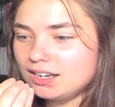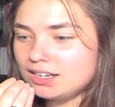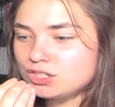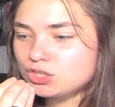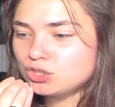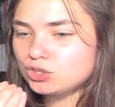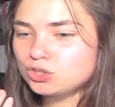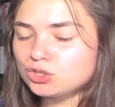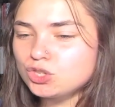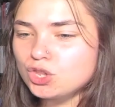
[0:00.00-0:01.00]

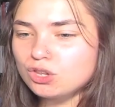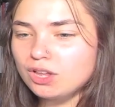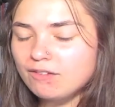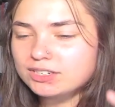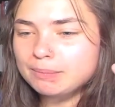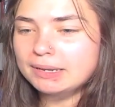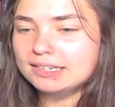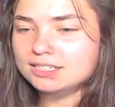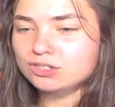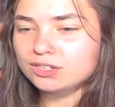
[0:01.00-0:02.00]
it's, every time I
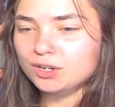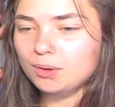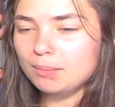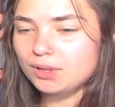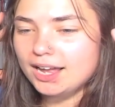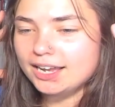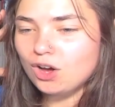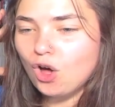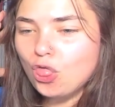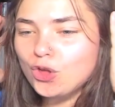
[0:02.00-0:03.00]
listen to them, I'm
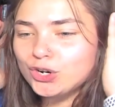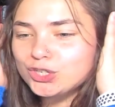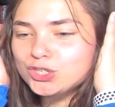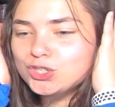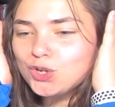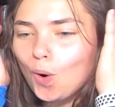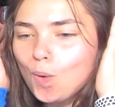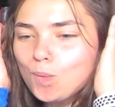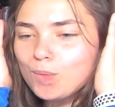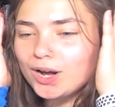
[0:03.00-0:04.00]
like, there's
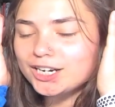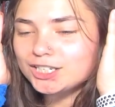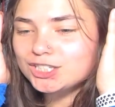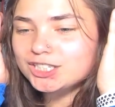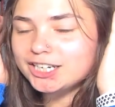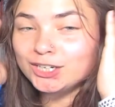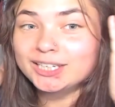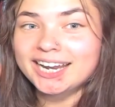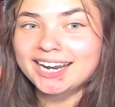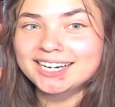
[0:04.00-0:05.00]
so much
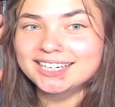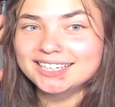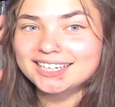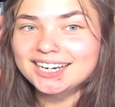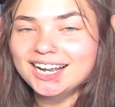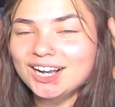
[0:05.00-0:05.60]
ear candy